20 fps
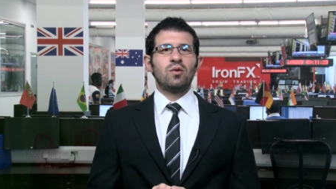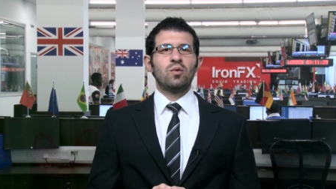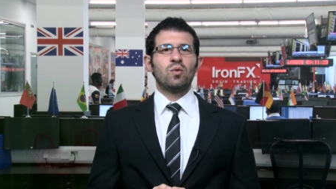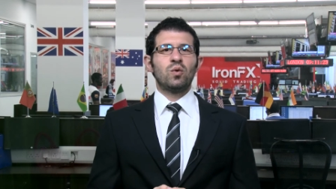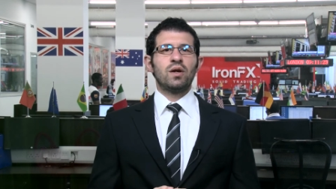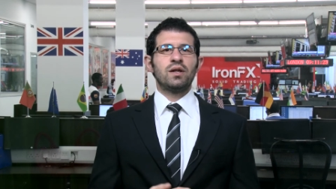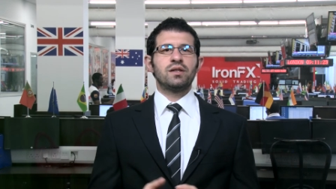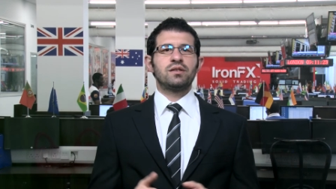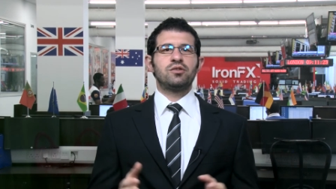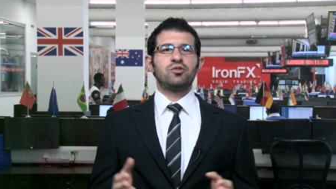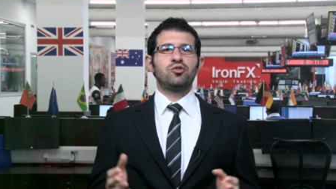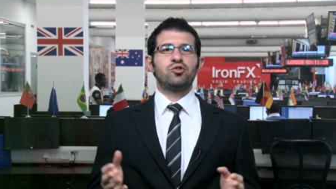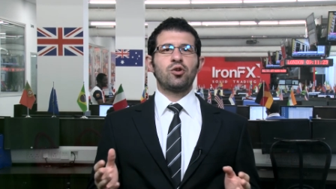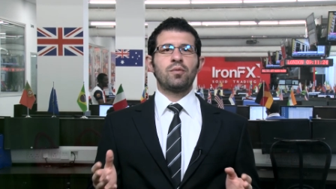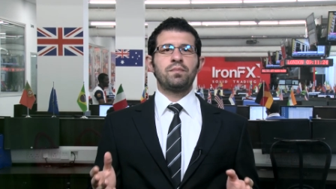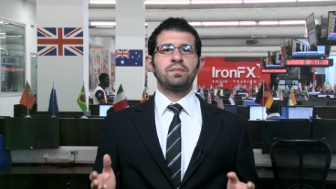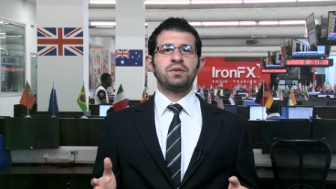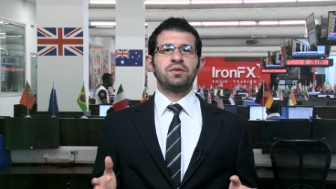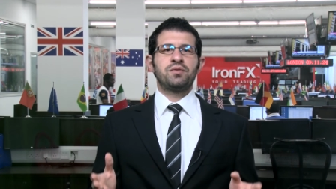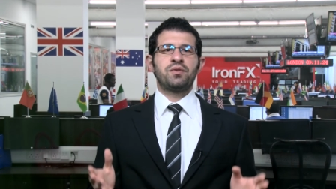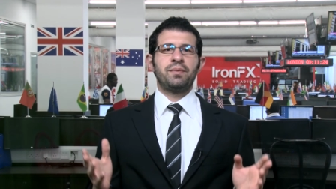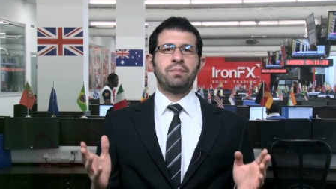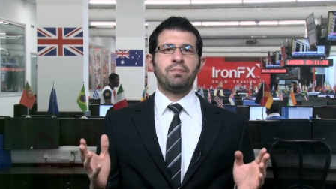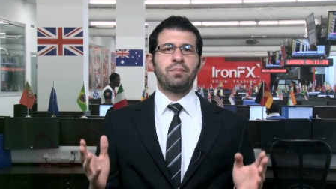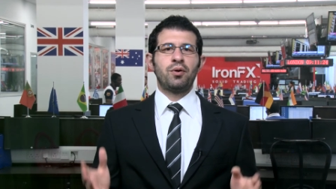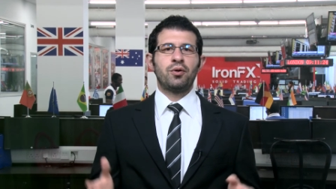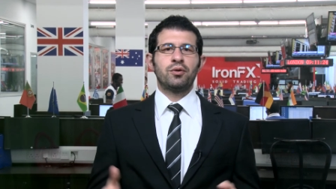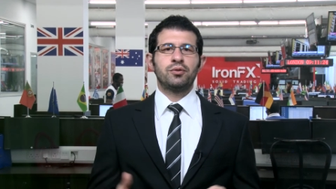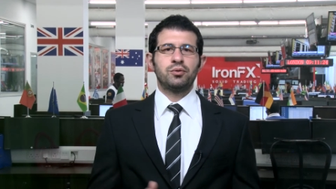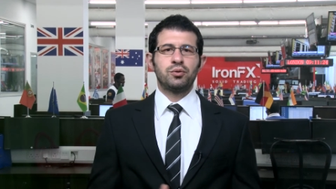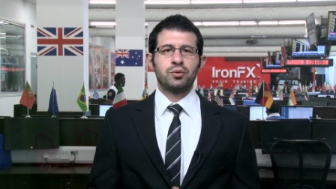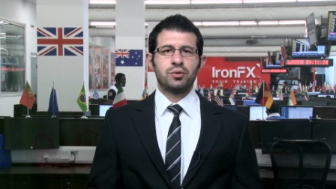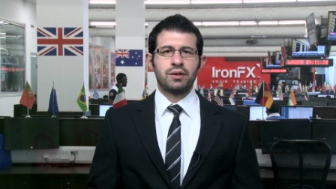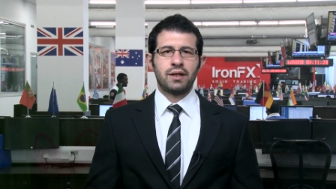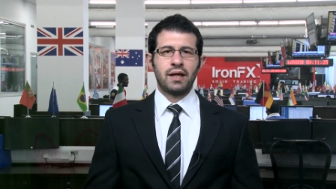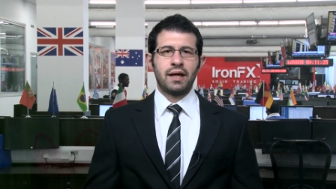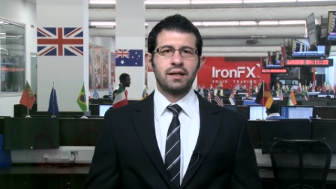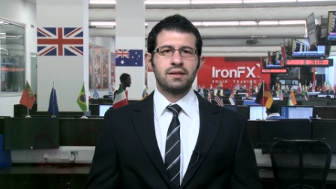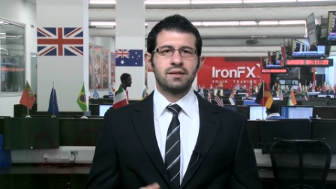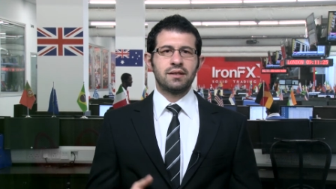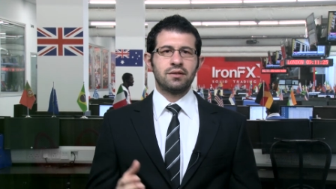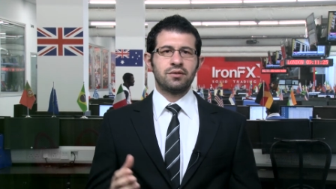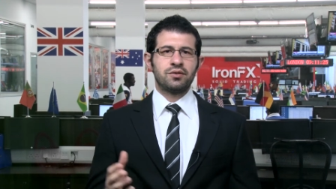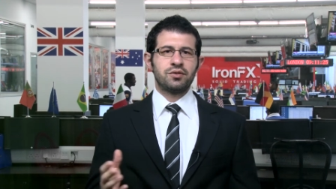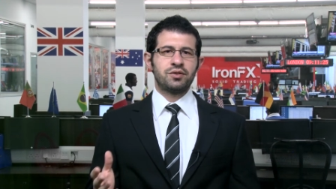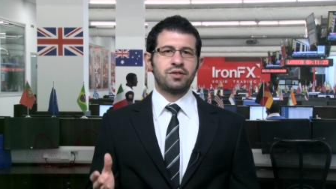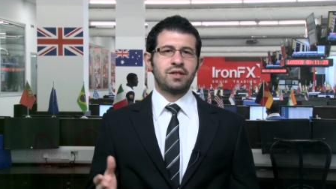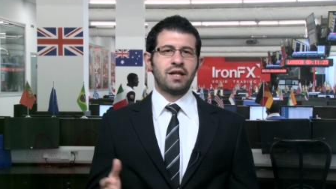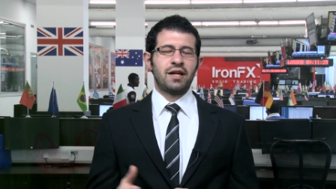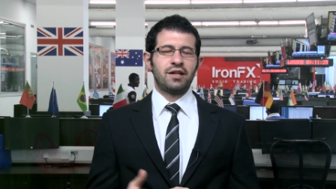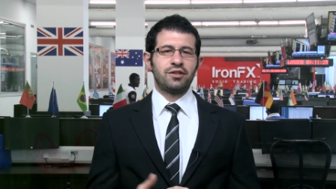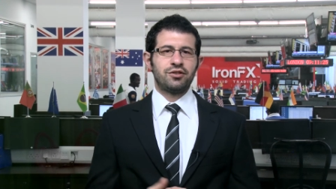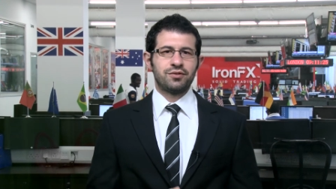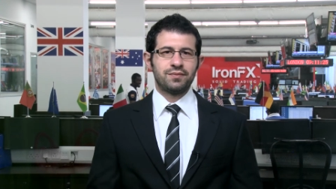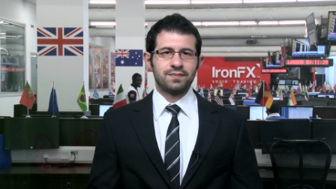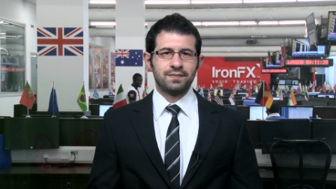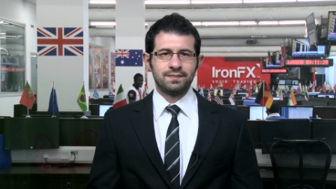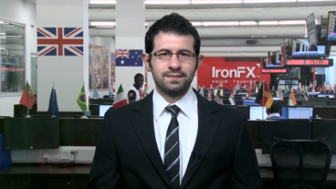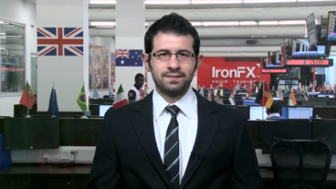U S jobs report to take center stage.